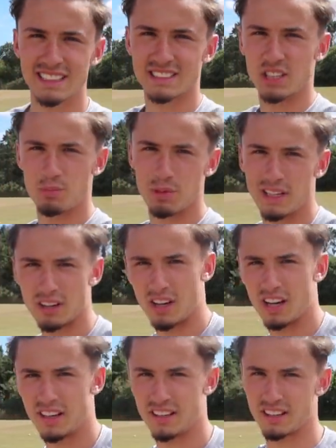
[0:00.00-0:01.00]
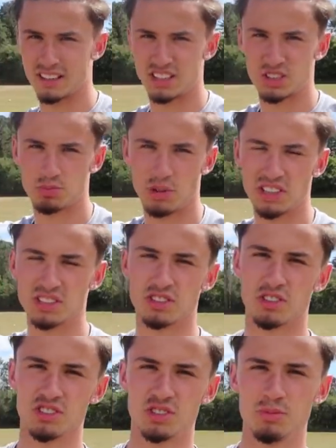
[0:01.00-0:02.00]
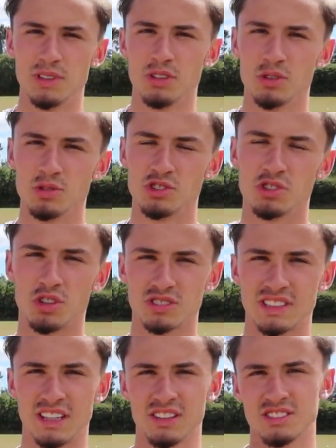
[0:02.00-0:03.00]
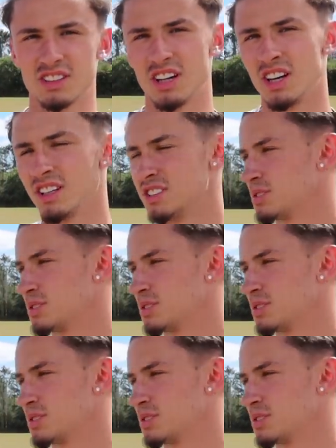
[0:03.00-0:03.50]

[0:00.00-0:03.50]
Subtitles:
it's going to be like sprints across the middle, jogs down the side,